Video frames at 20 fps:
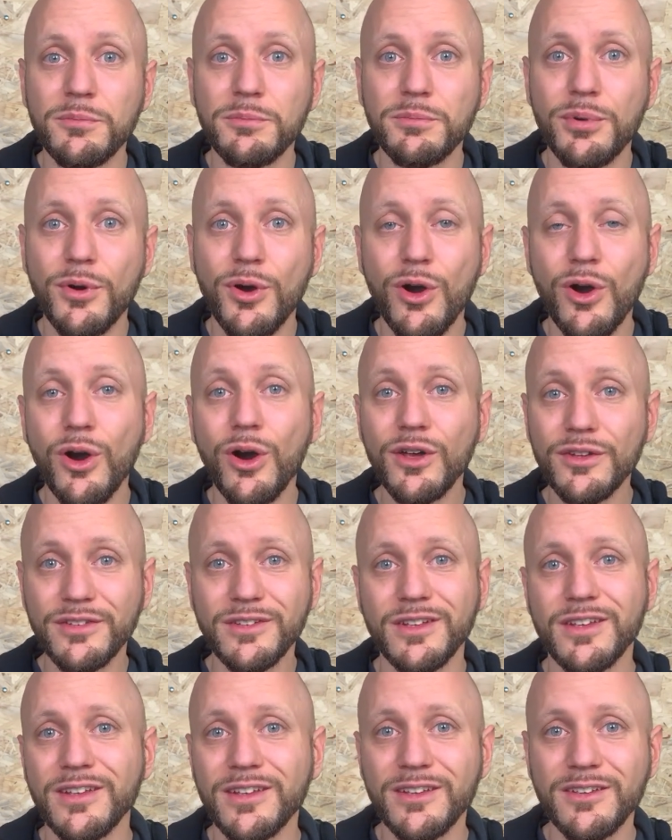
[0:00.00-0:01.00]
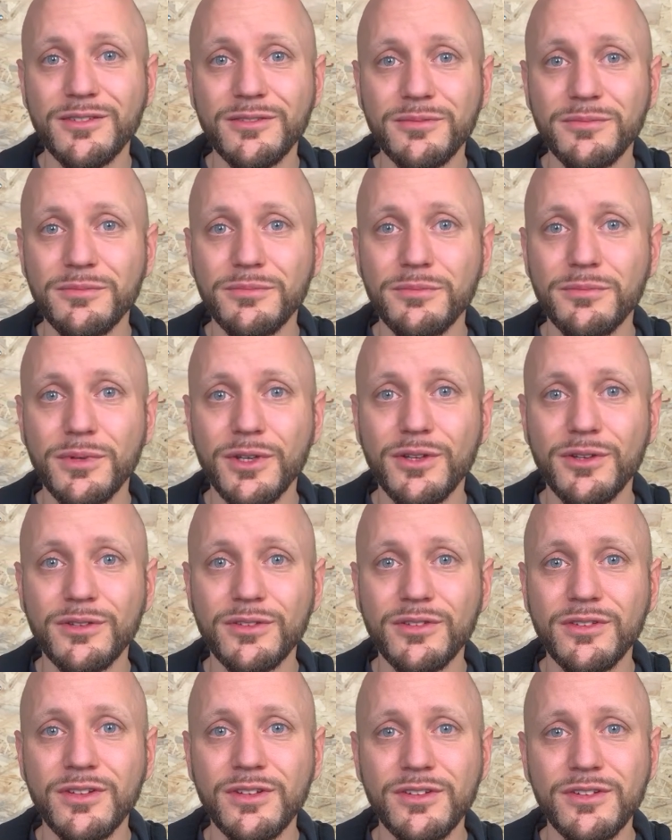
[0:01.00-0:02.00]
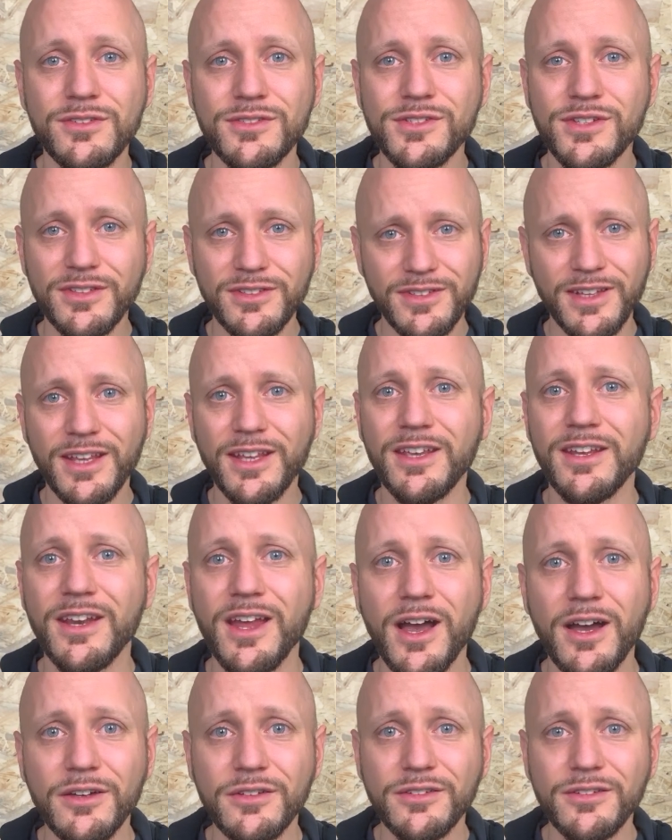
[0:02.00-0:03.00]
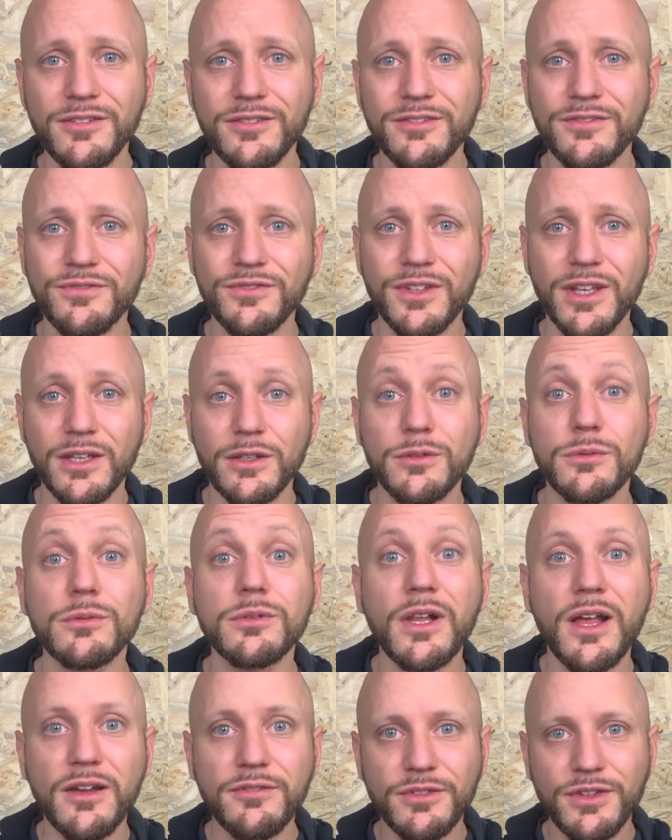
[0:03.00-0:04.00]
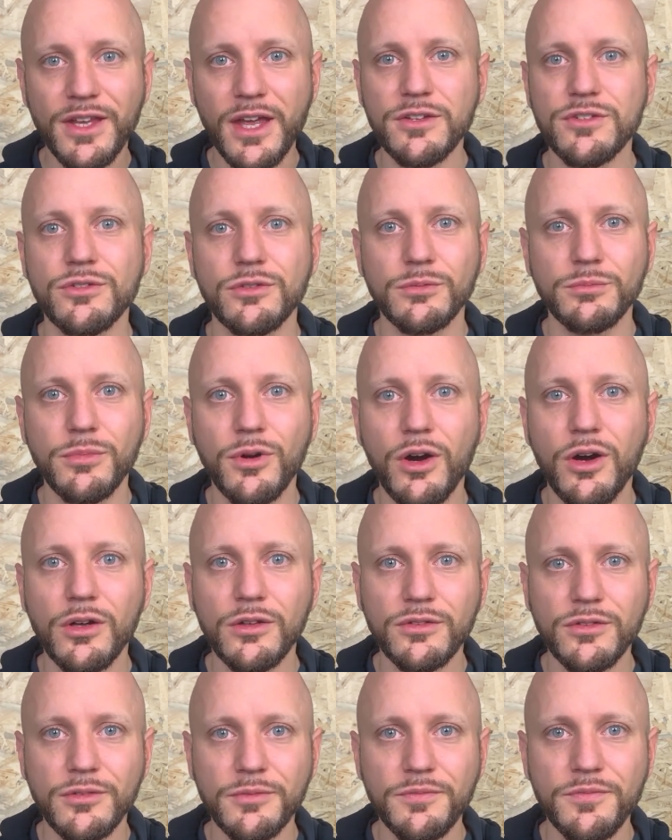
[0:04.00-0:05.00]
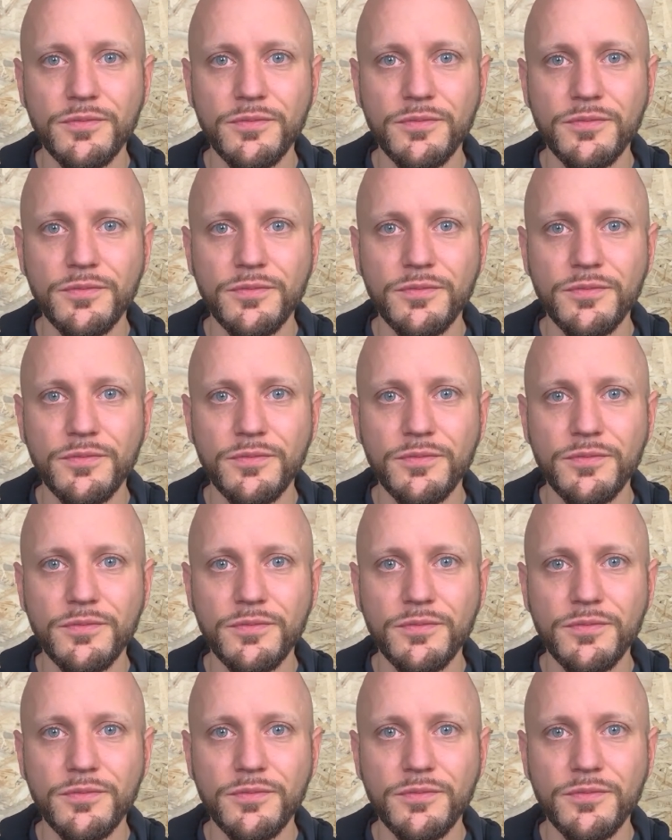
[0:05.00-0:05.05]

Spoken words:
pausing, because just take it out and you'll have natural pause.